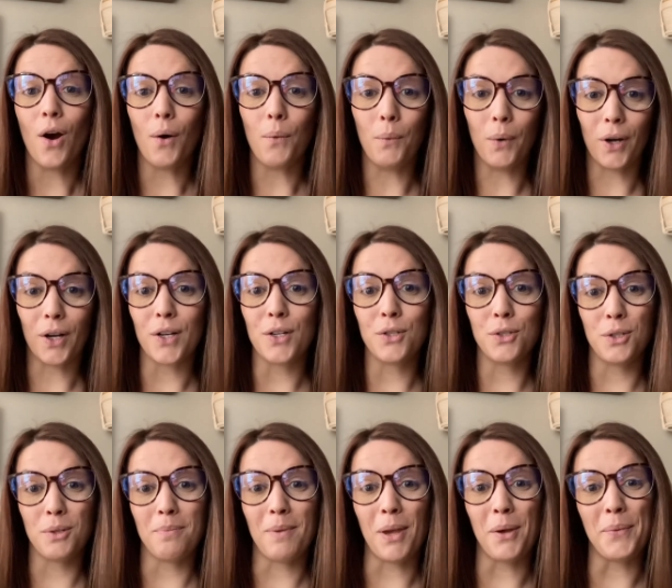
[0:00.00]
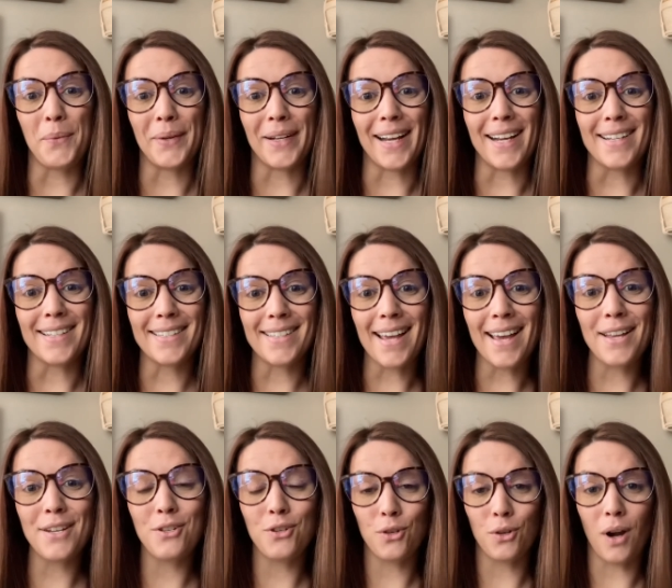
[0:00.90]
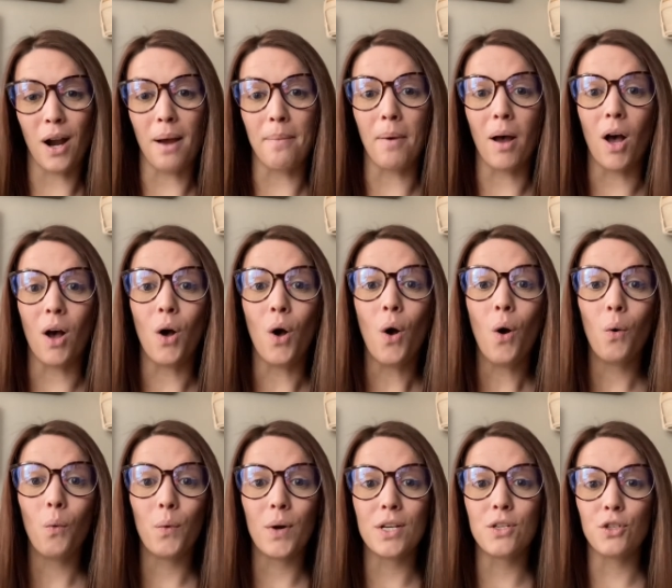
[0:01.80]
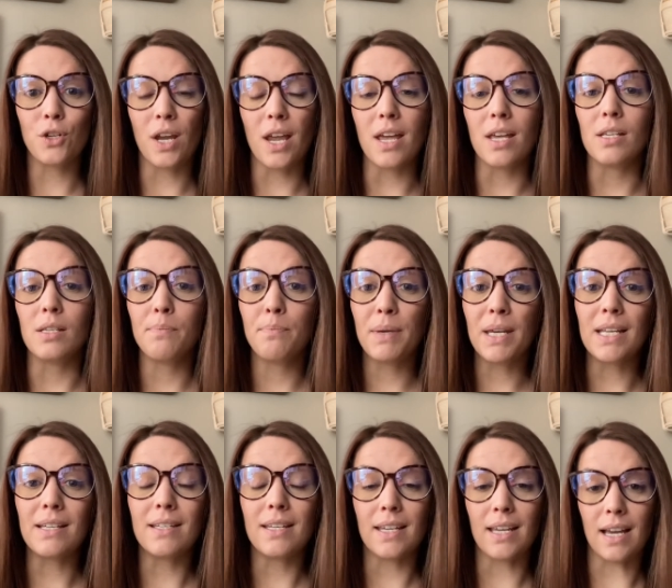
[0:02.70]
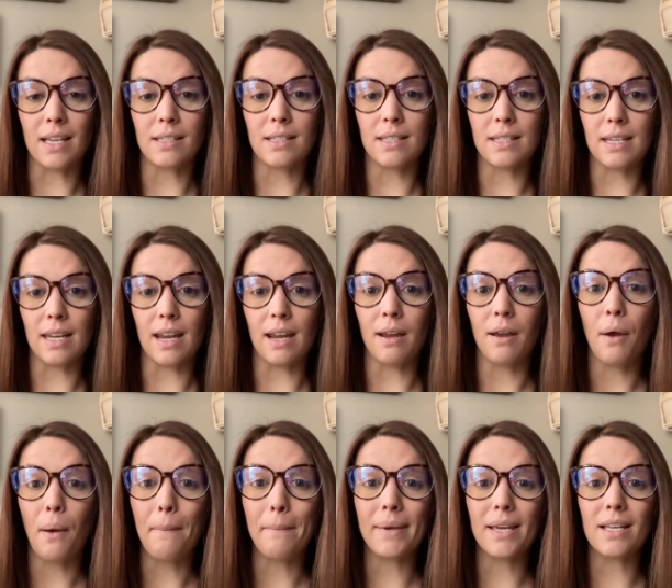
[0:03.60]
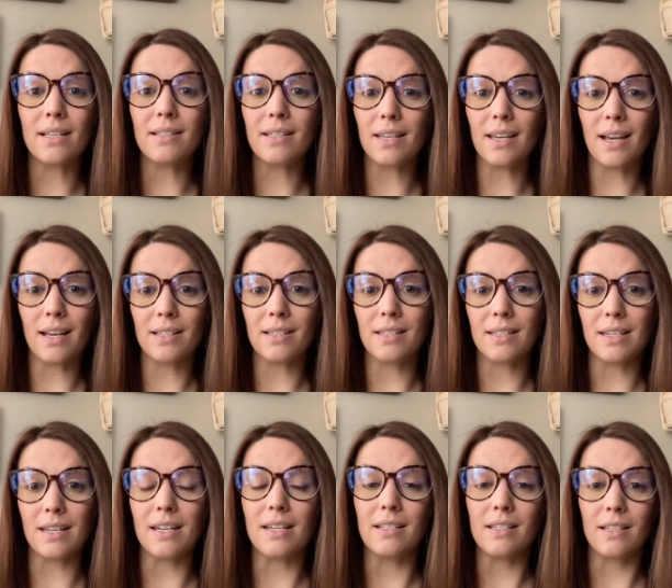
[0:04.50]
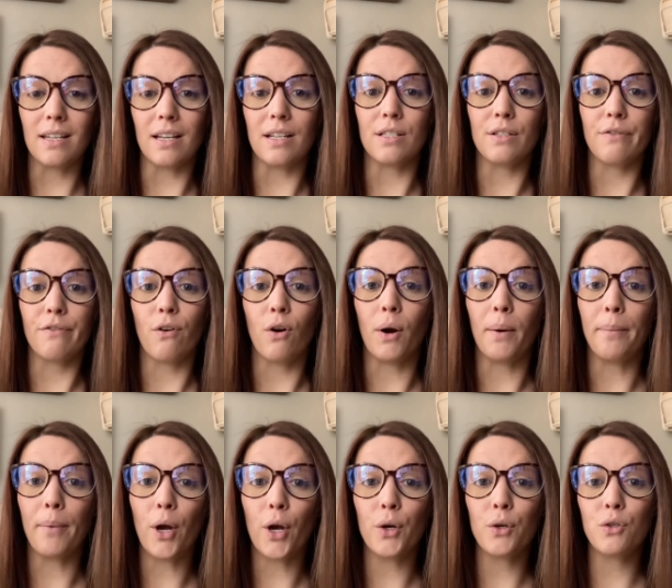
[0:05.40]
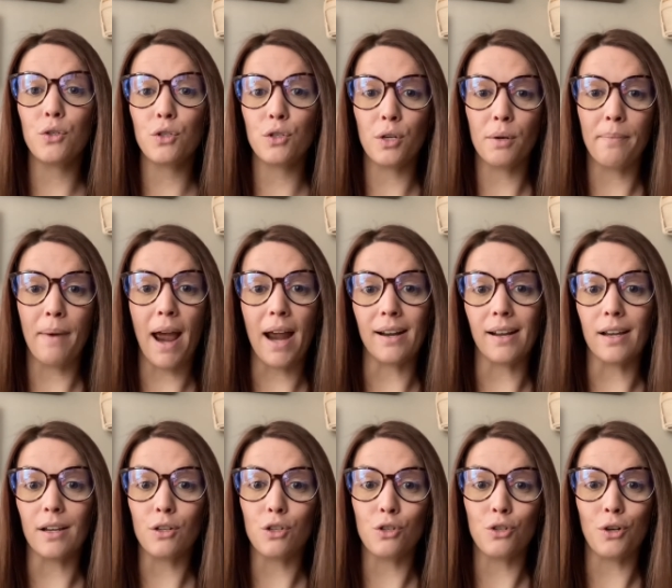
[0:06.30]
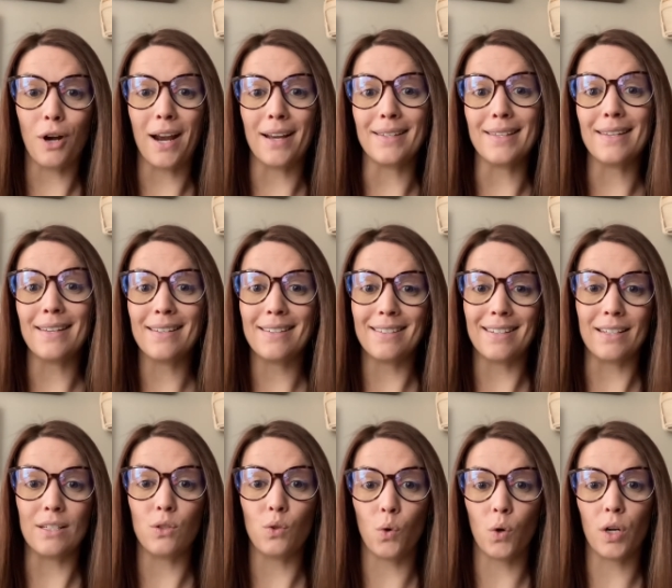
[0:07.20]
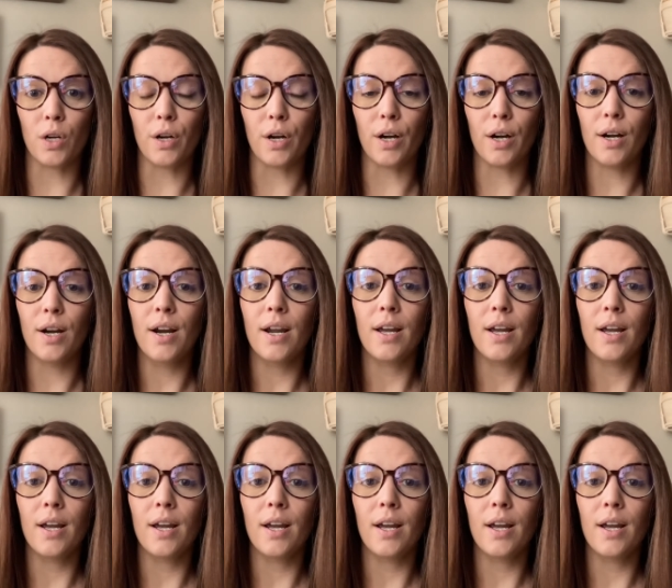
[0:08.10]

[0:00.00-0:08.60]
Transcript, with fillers: were assuming when I said trauma, which is P T S D. P T S D stands for post-traumatic stress disorder.